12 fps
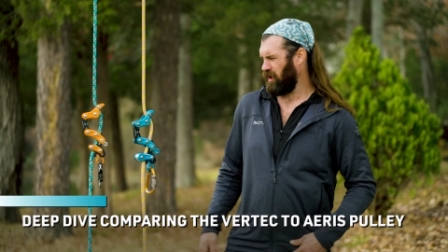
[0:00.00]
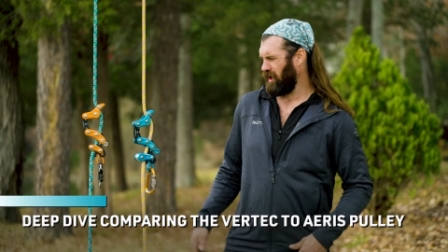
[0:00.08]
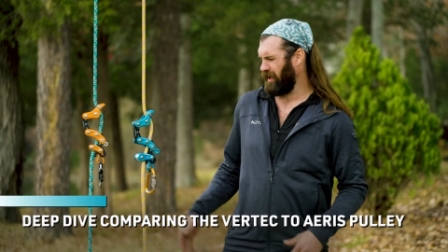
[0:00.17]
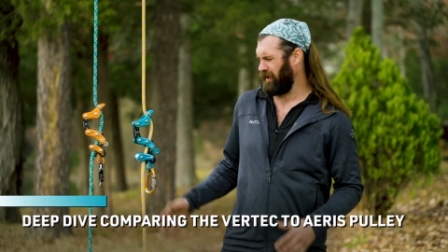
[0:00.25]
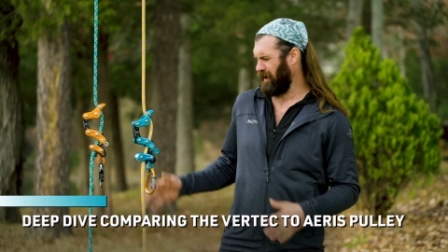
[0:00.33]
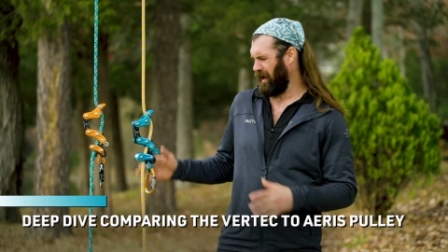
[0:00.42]

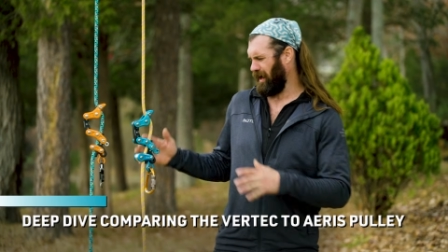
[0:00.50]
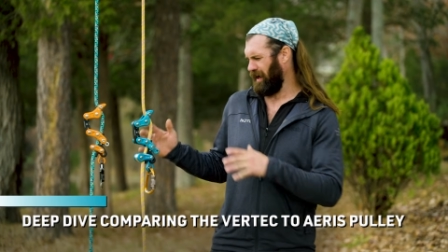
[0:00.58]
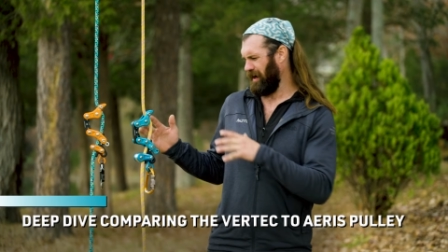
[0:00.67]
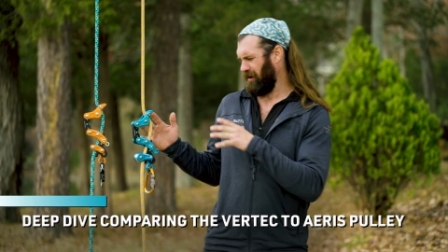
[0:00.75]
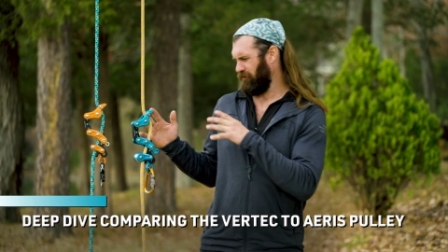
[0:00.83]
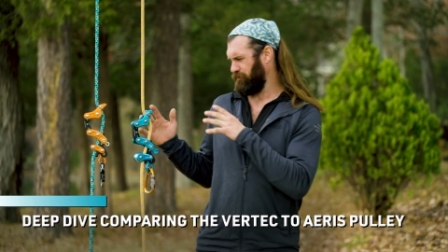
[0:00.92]
right, I
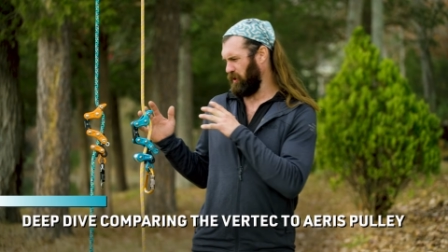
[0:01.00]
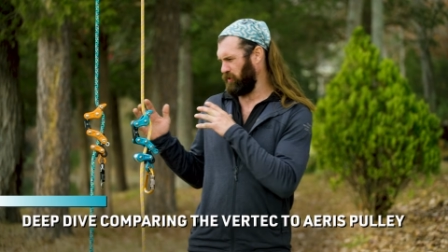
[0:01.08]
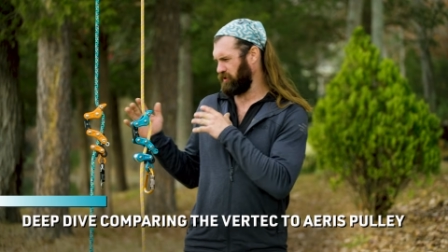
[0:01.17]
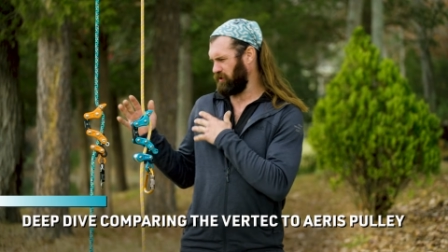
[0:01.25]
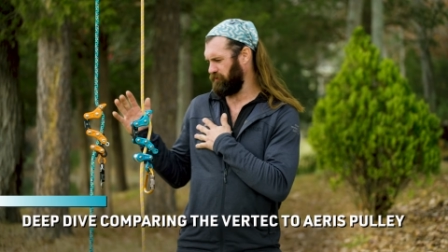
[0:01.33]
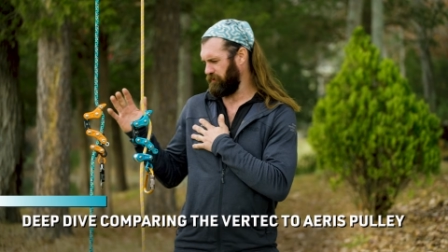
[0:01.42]
have
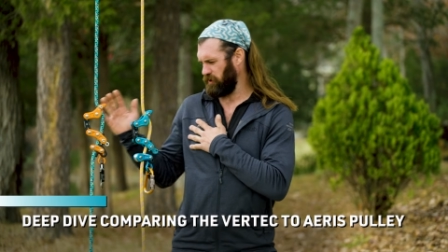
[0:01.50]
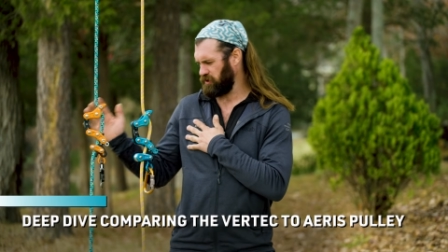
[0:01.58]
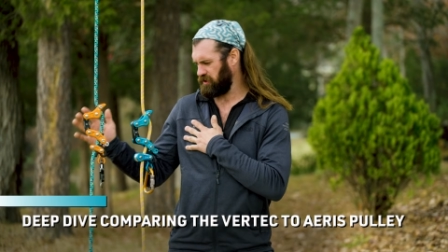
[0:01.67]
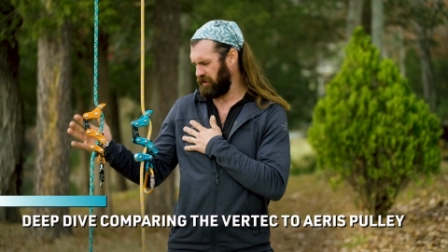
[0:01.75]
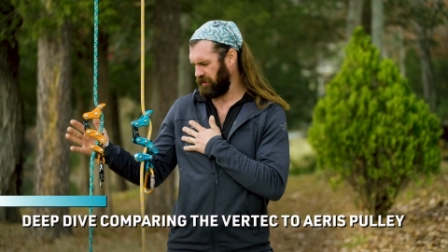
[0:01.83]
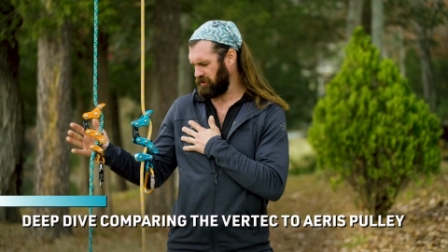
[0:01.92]
both the
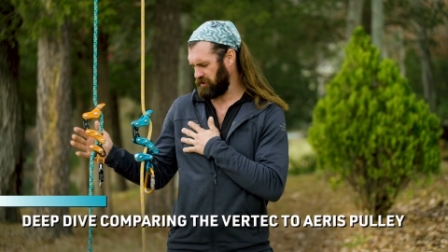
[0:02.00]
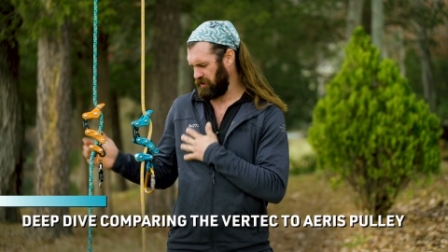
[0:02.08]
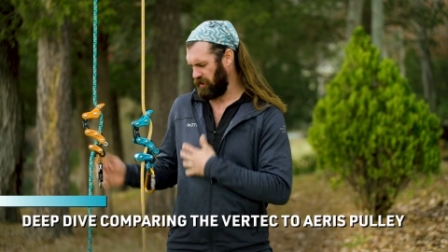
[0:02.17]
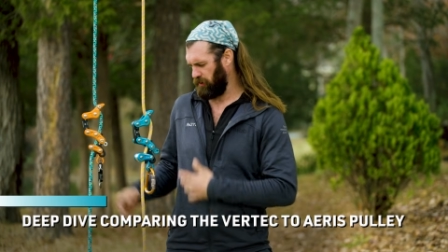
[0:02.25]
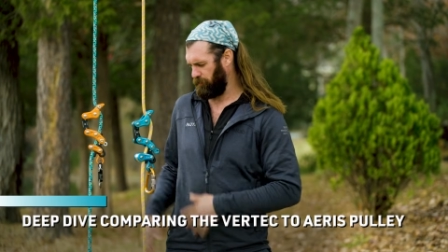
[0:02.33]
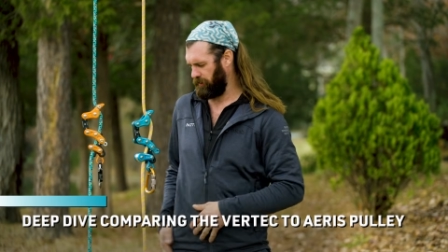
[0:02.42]
Vertex set
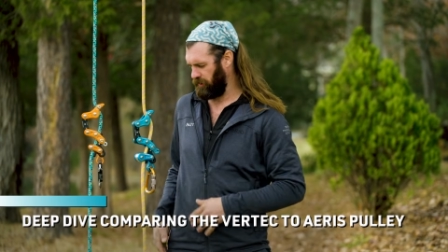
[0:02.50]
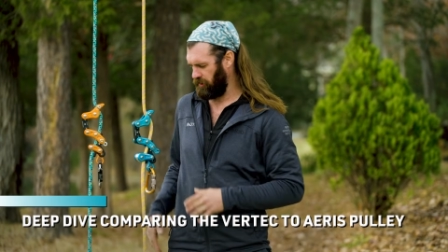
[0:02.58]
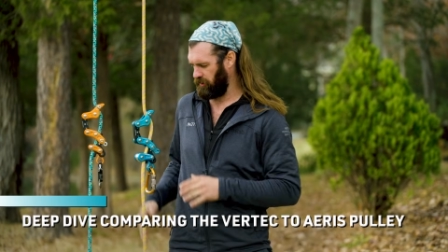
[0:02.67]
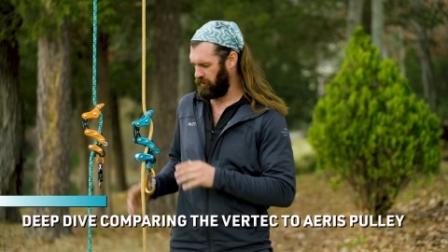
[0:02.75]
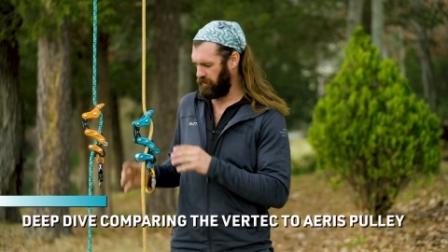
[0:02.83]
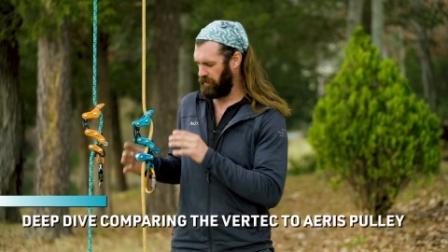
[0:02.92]
up
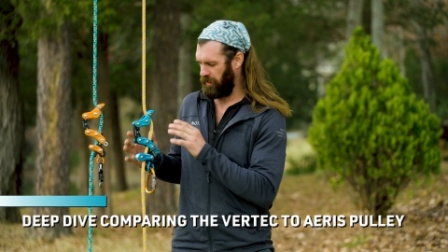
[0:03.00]
here